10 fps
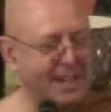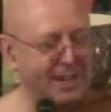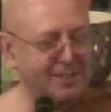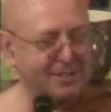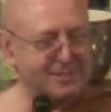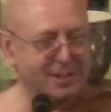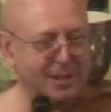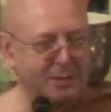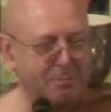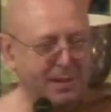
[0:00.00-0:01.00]
at the
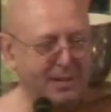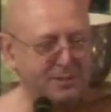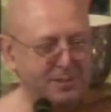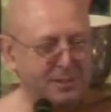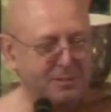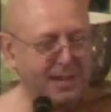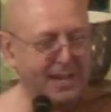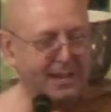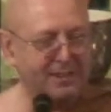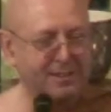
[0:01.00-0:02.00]
time. How'd you know
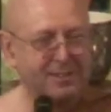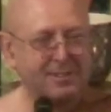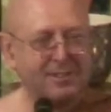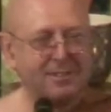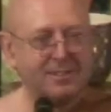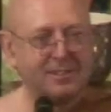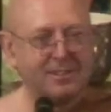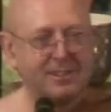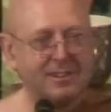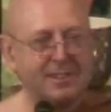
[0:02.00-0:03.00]
that?"
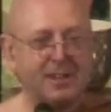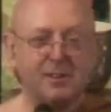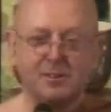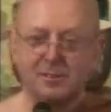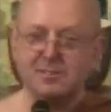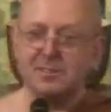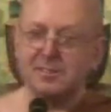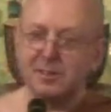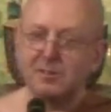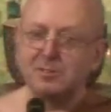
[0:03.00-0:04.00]
And then, of course, she
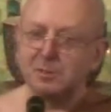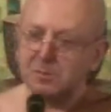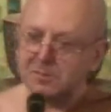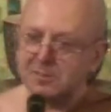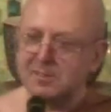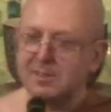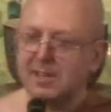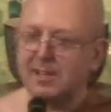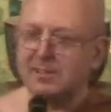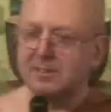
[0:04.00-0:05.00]
wasn't
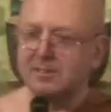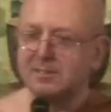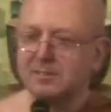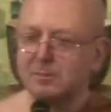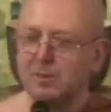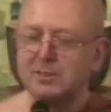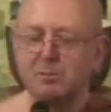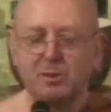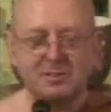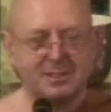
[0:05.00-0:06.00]
dead. Well, she
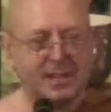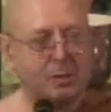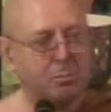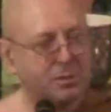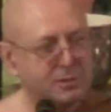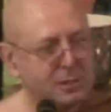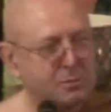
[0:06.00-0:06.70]
was dead, but she was